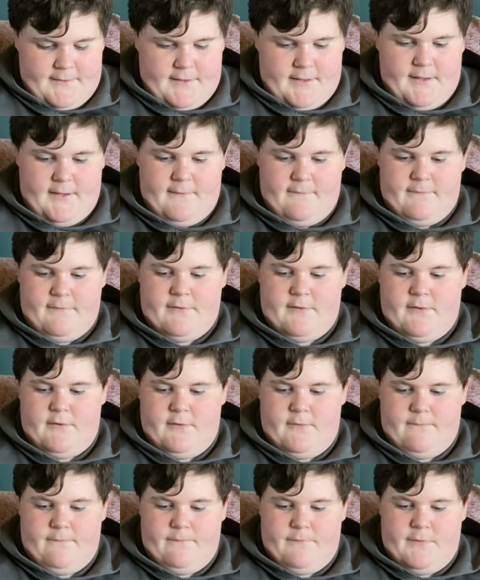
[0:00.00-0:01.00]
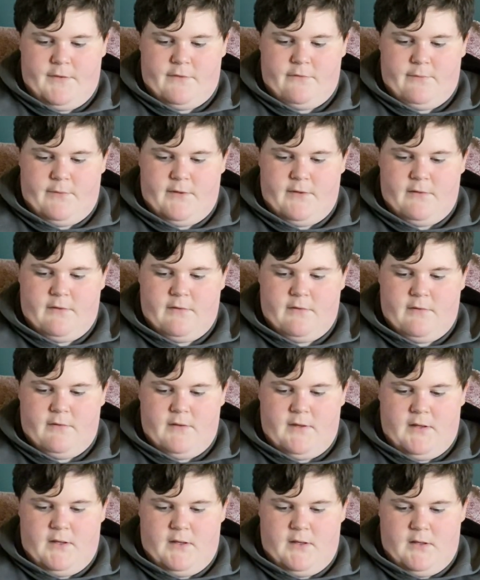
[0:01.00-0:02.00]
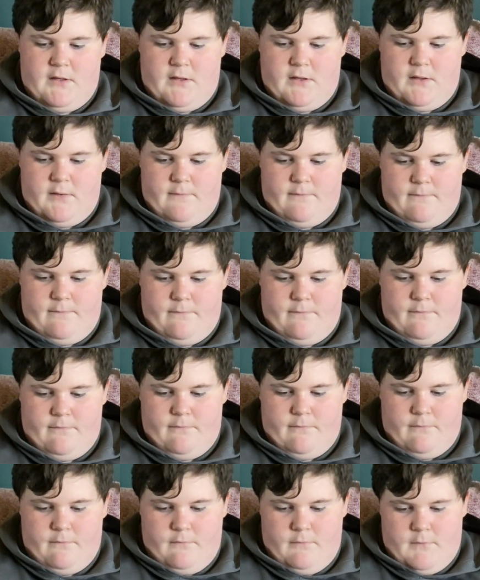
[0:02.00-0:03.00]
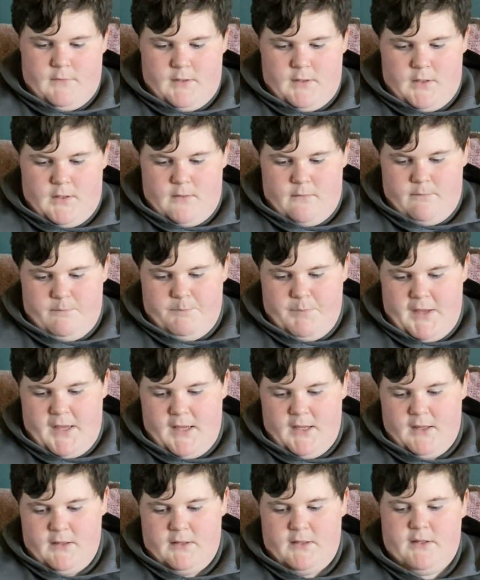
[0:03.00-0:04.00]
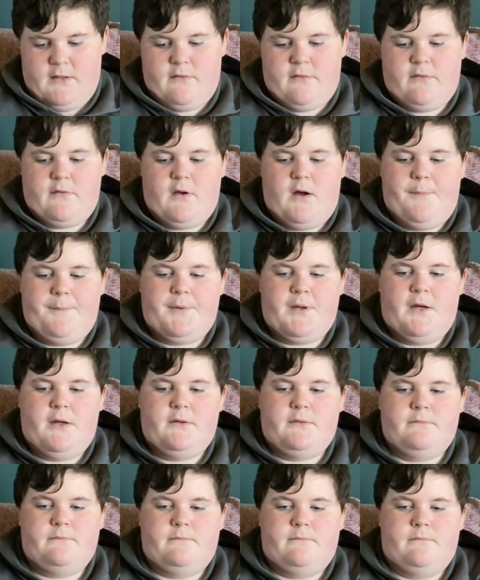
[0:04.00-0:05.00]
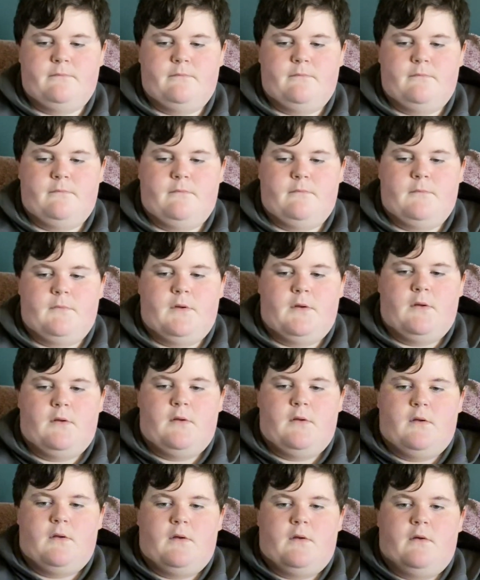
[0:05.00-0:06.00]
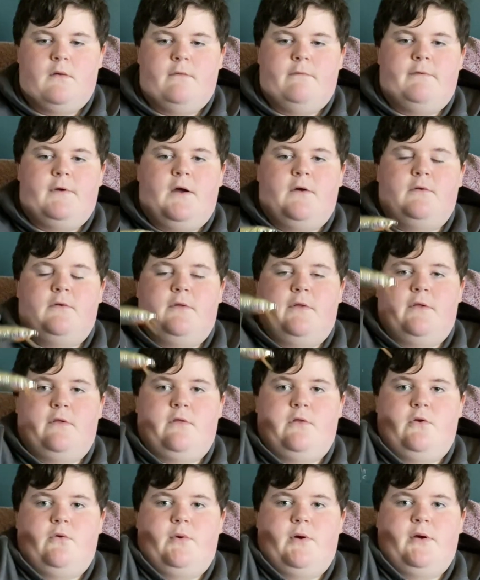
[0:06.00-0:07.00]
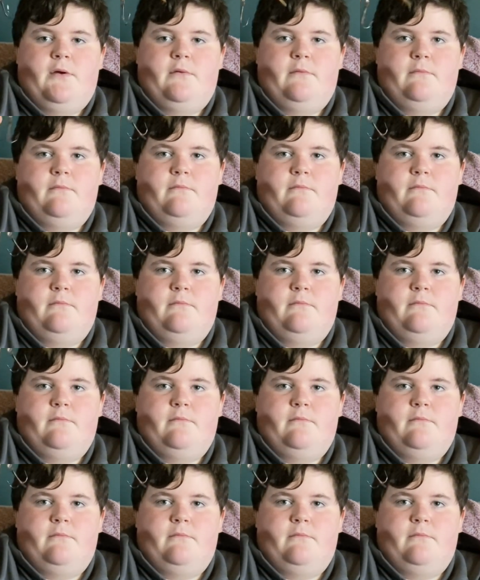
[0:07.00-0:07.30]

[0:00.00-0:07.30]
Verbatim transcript: Okay, so this one's the um, Bagley's Top Gun. Founder this lure.